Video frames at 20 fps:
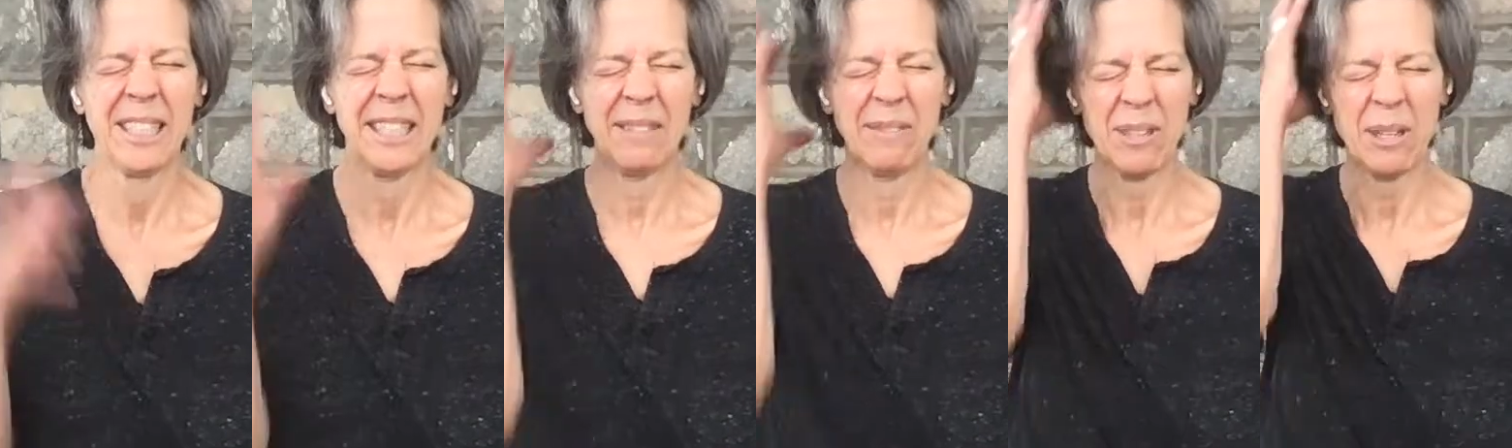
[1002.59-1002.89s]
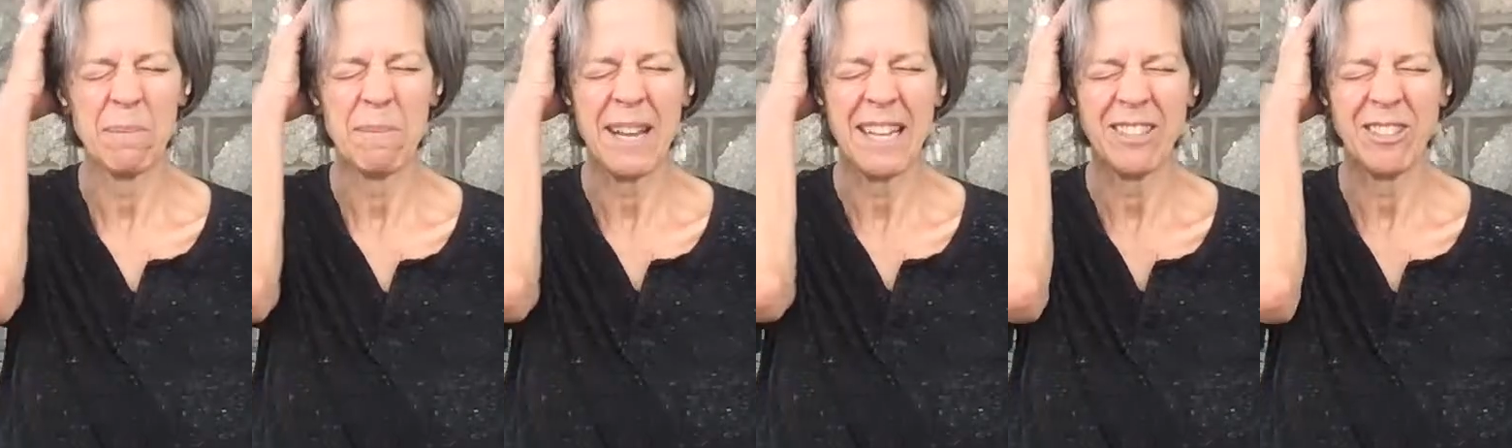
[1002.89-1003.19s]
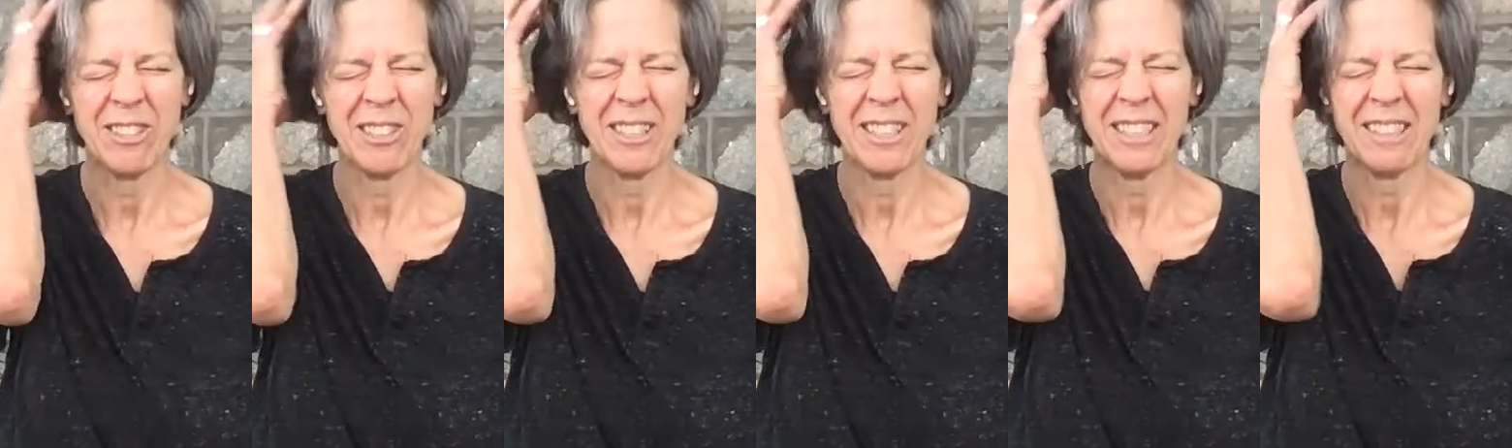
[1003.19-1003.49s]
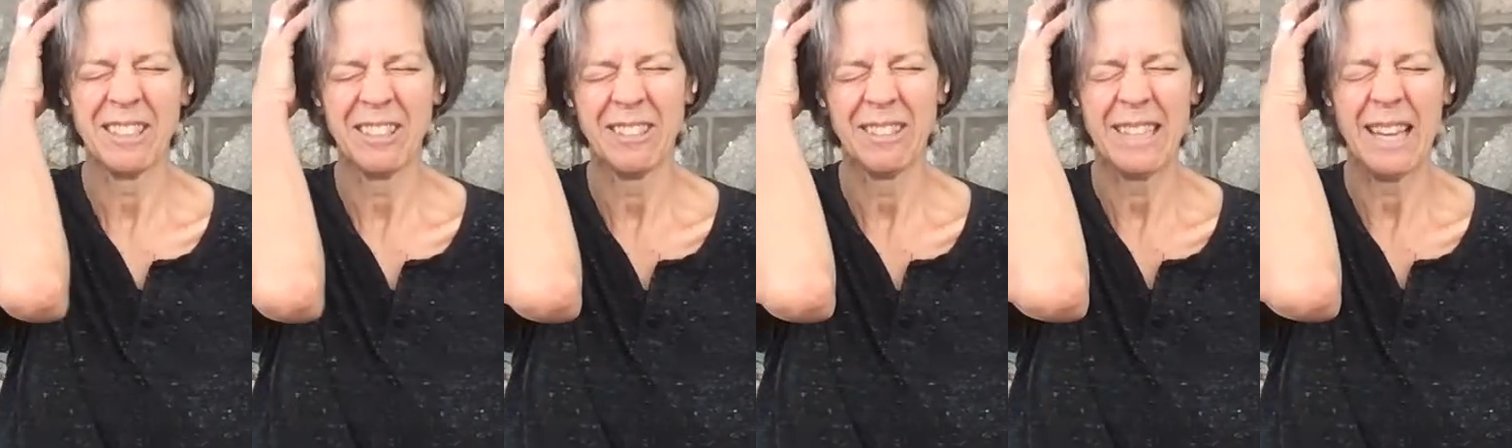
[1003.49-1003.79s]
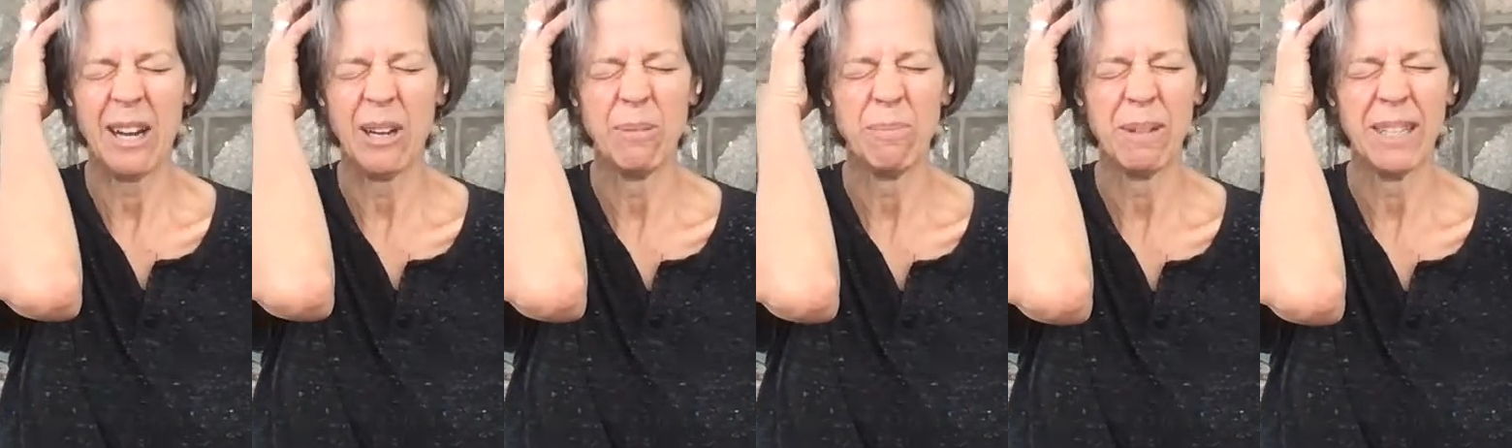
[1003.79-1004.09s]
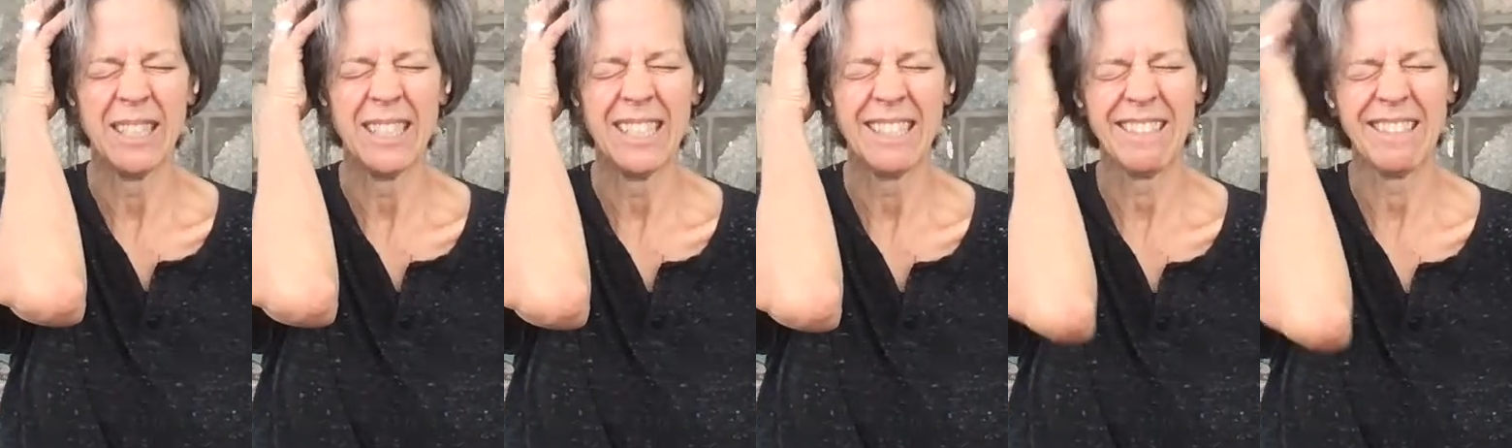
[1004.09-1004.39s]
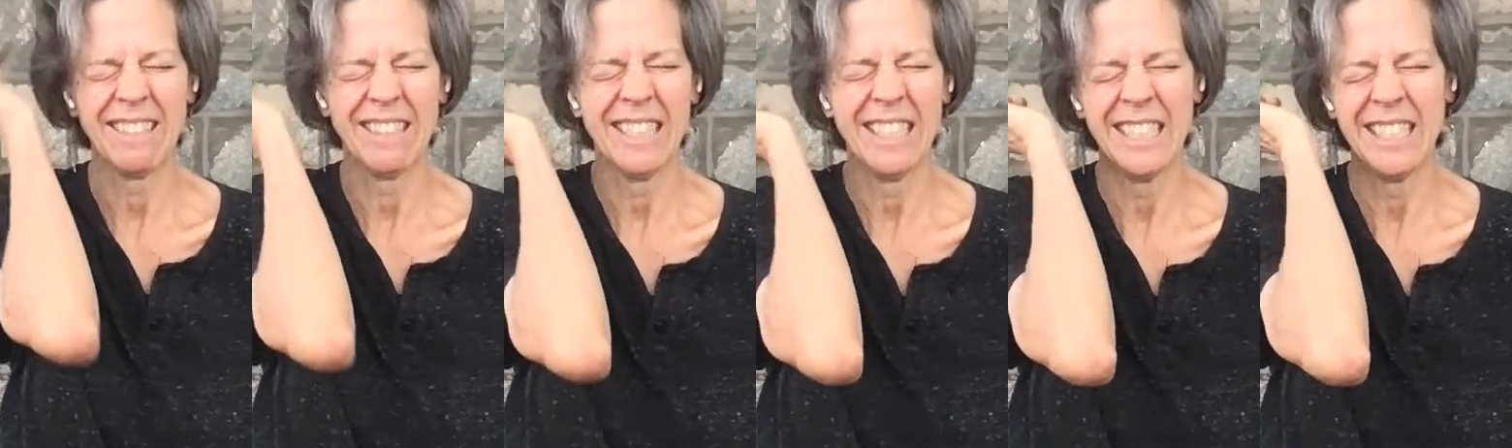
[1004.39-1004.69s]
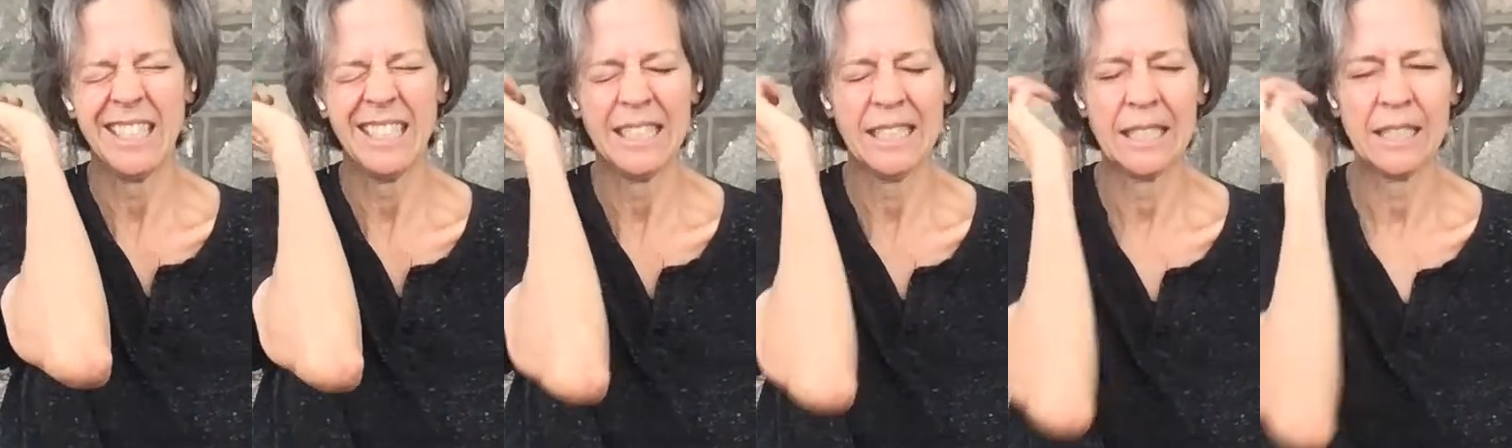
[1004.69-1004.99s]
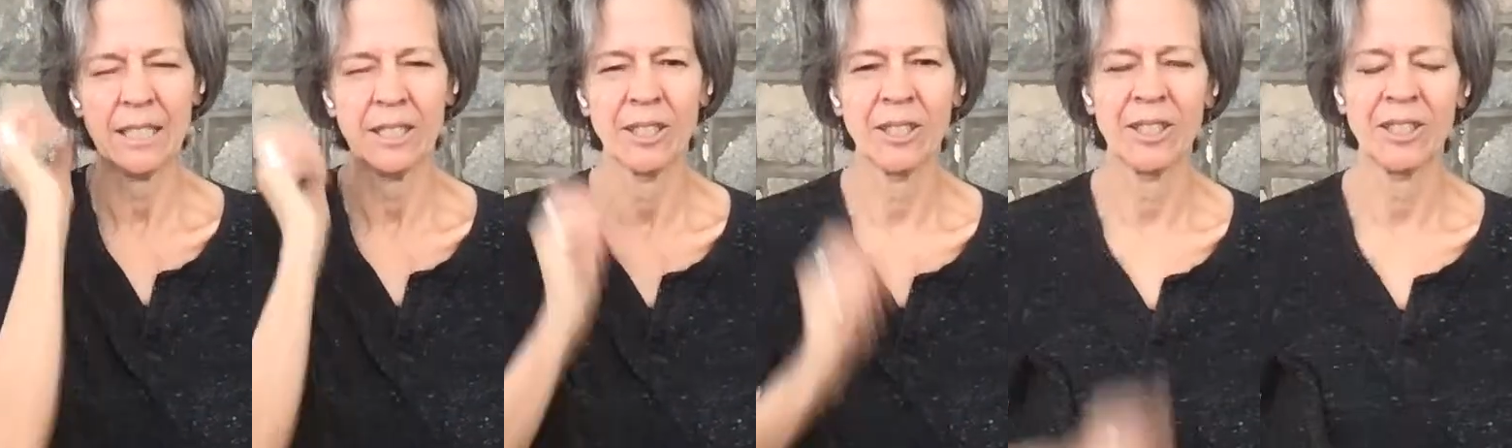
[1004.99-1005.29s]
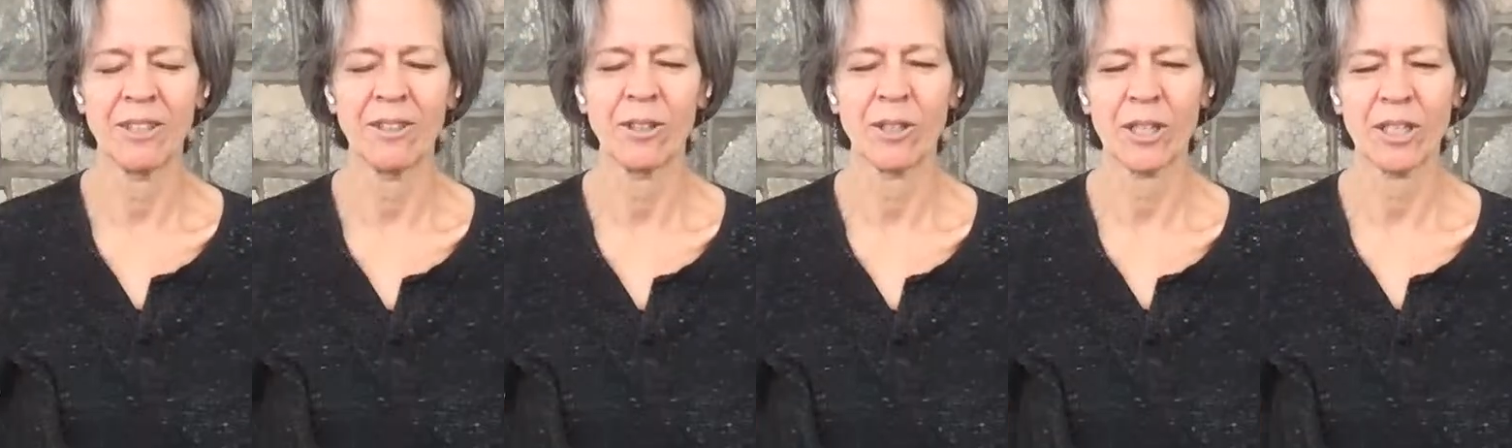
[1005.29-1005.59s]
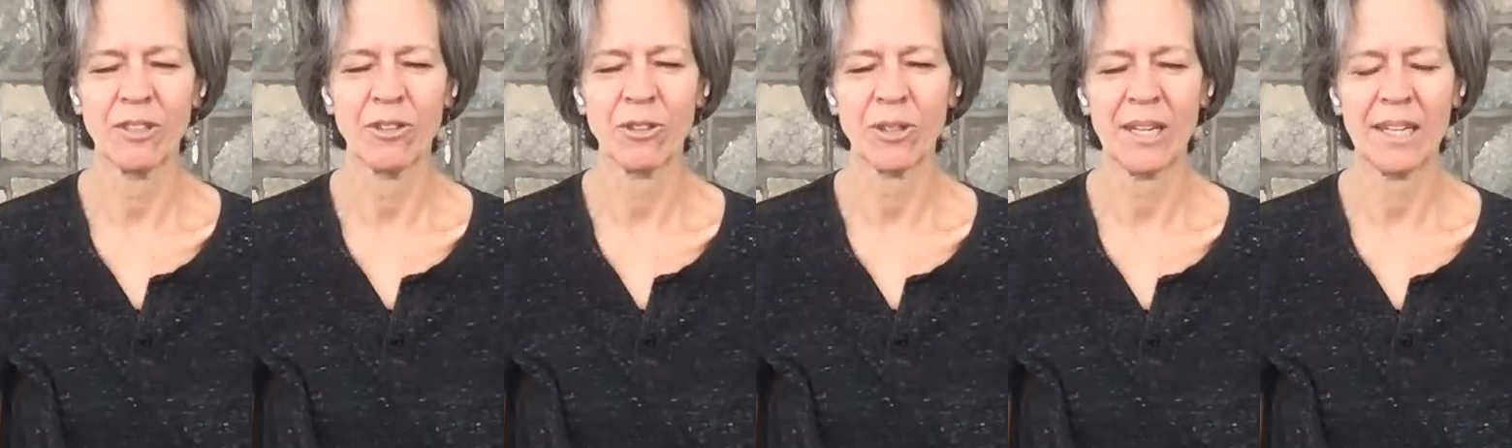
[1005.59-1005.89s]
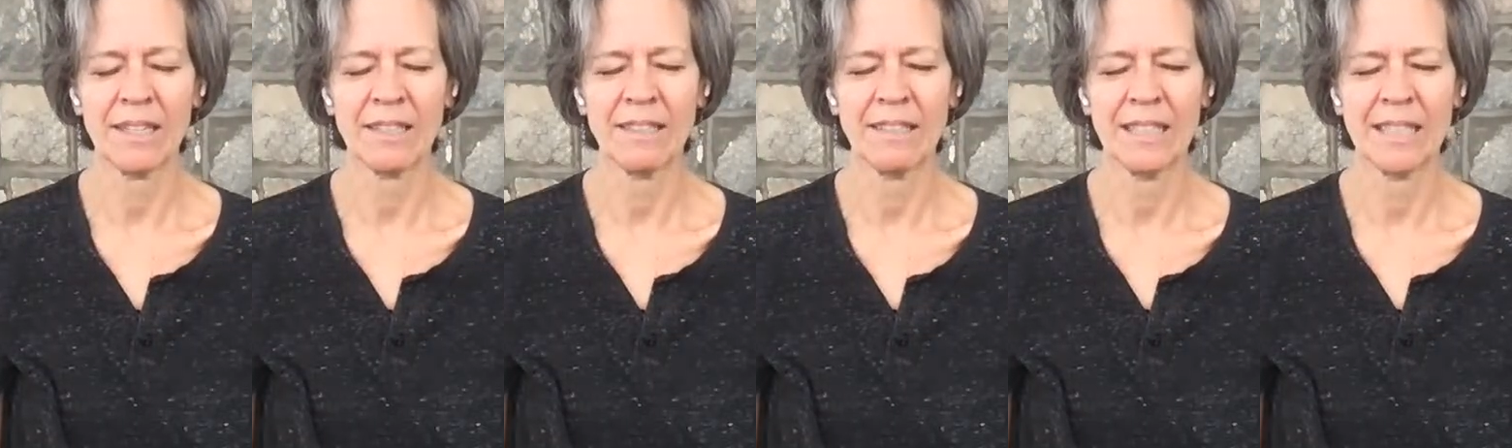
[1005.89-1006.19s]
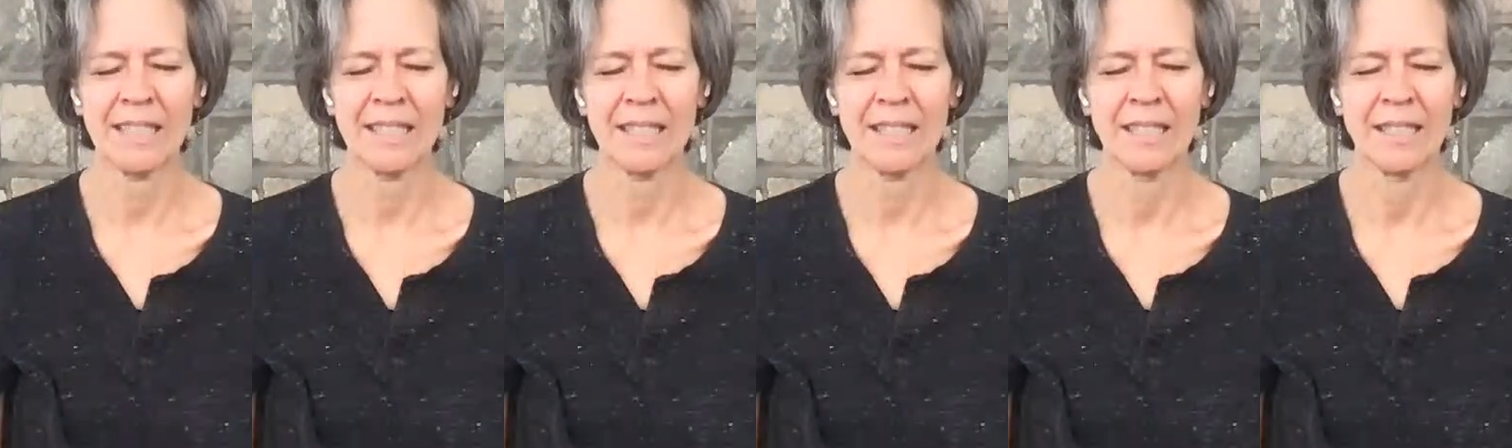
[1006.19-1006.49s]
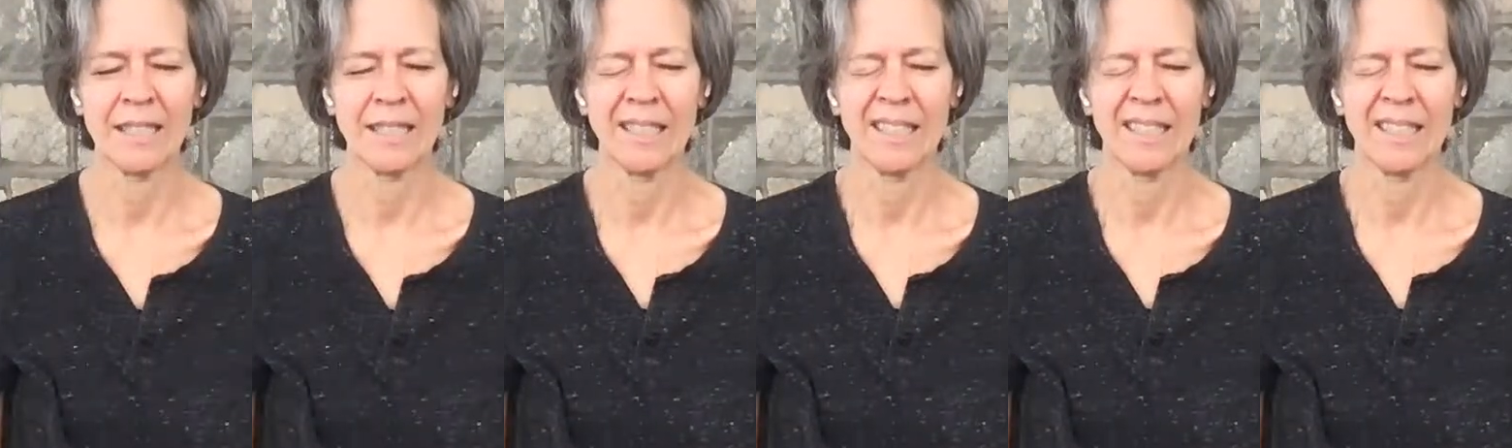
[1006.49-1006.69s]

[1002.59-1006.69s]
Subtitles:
Even imagine that the scalp on that side and the ear are contracting.